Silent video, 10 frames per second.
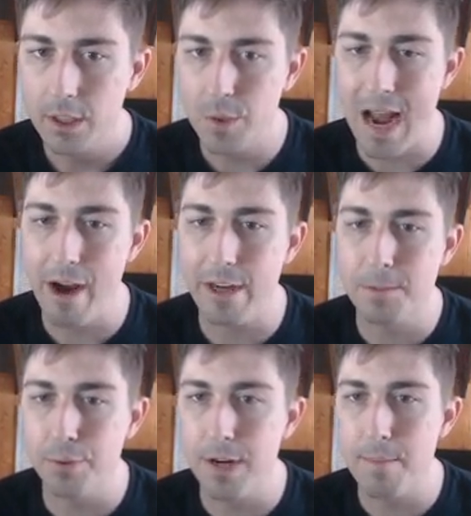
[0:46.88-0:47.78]
Right now he's
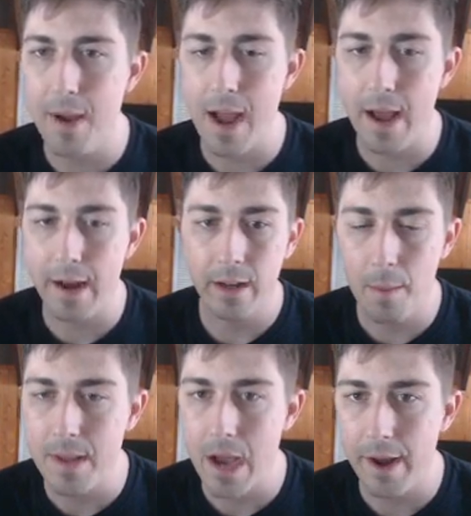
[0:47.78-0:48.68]
pretty bad.
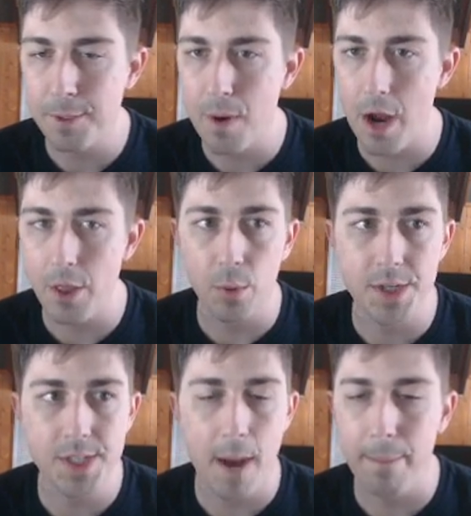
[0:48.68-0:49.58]
I'll be honest, it's probably the
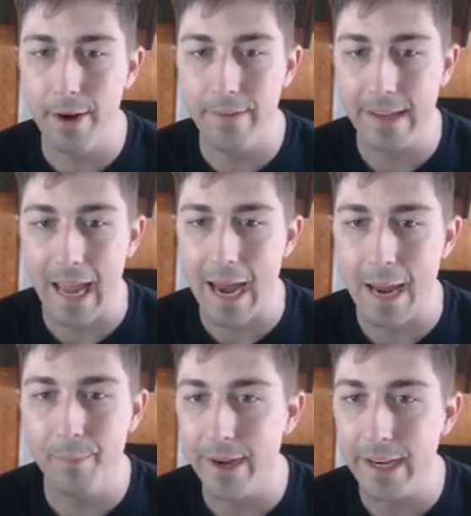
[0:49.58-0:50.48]
worst top one in the
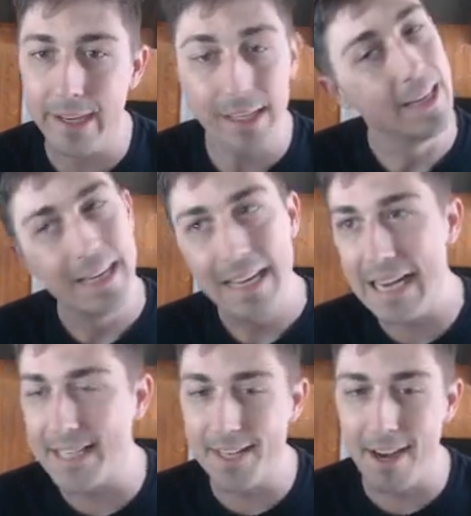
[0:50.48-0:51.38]
game. Like,
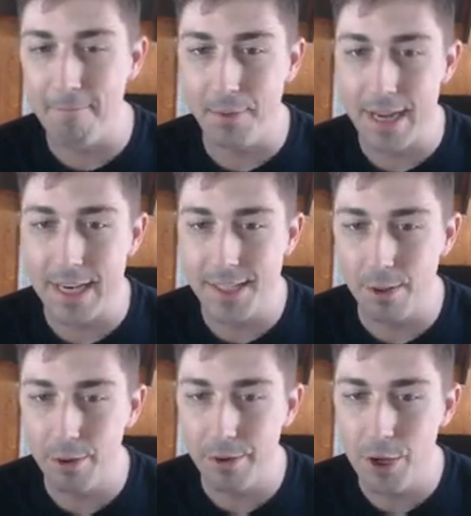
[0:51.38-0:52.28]
it's tough playing
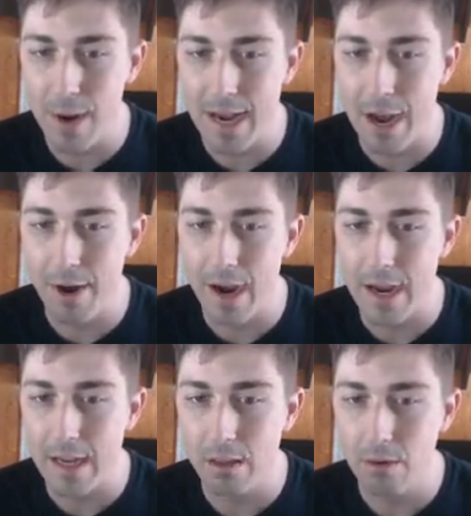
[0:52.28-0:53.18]
solo queue right now on
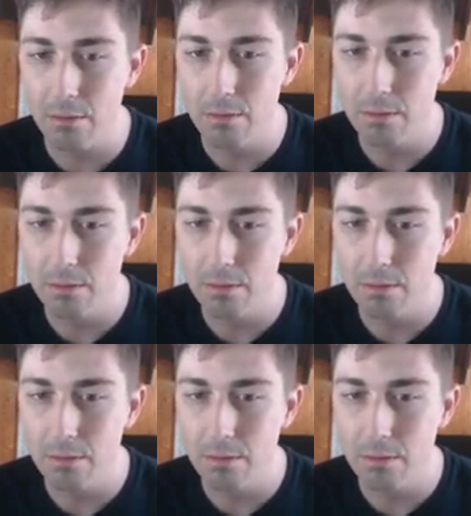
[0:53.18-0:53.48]
high elo.